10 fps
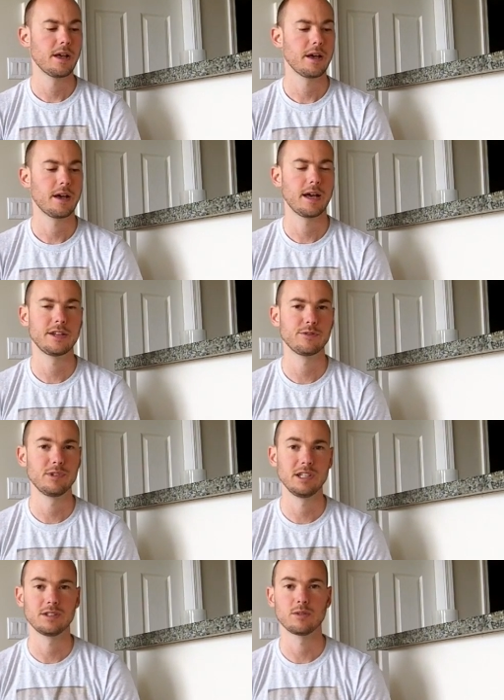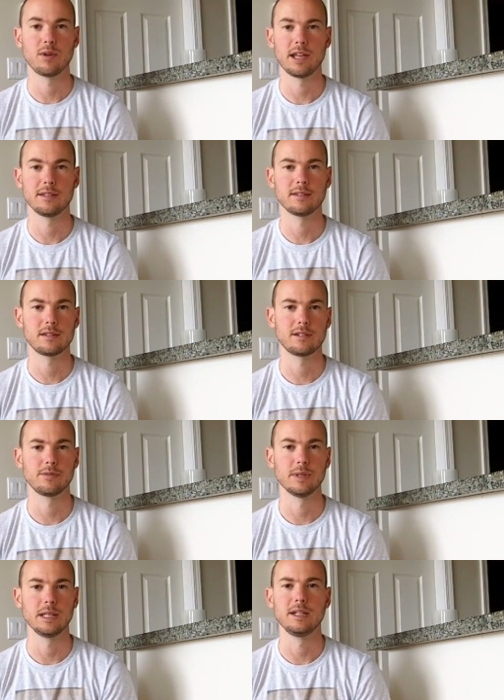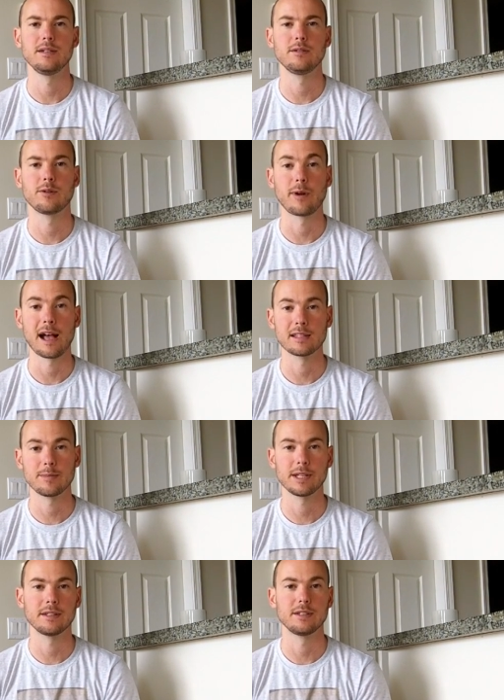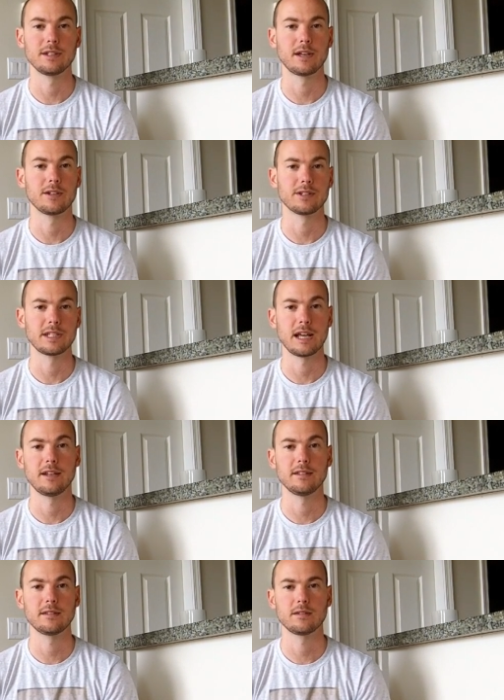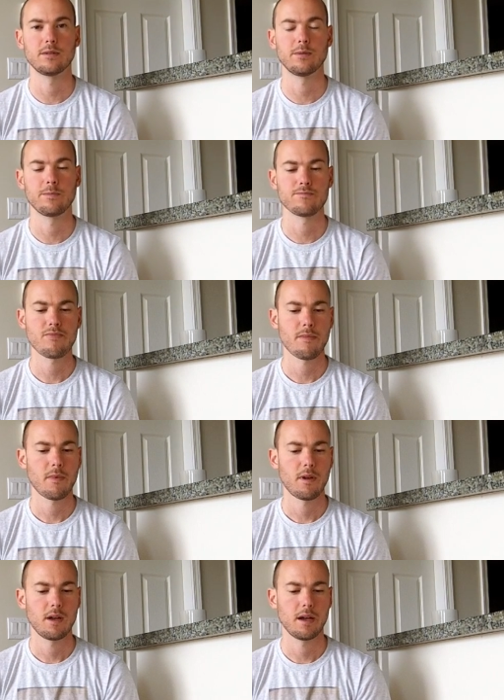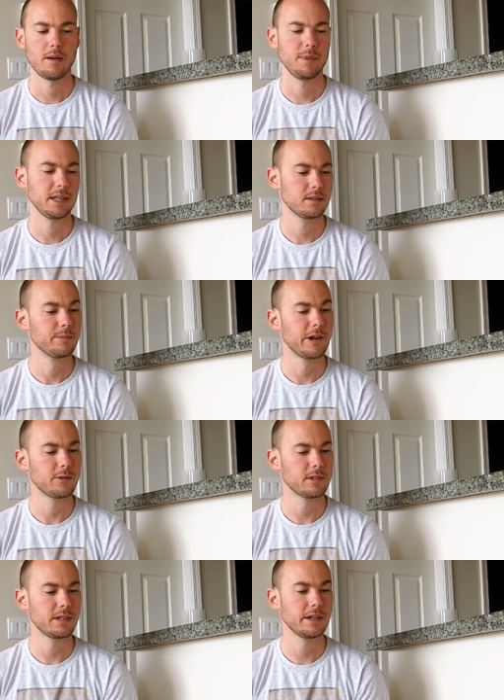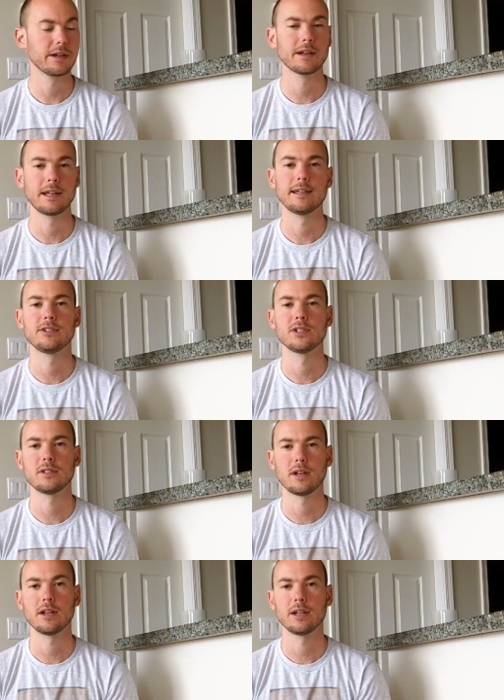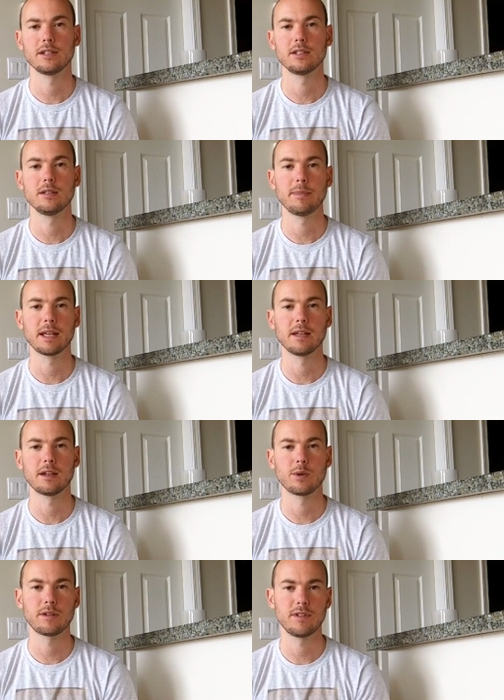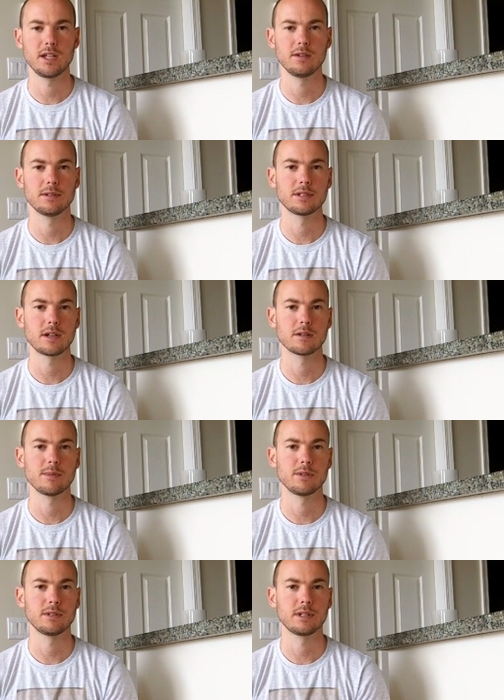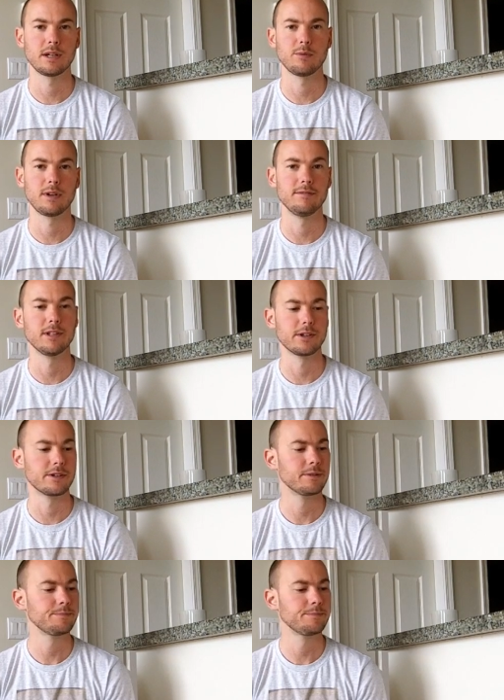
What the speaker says: I had to read it twice to really grasp it and to understand it, so I made some notes here and just thought I'd make a quick video and talk about what I've learned.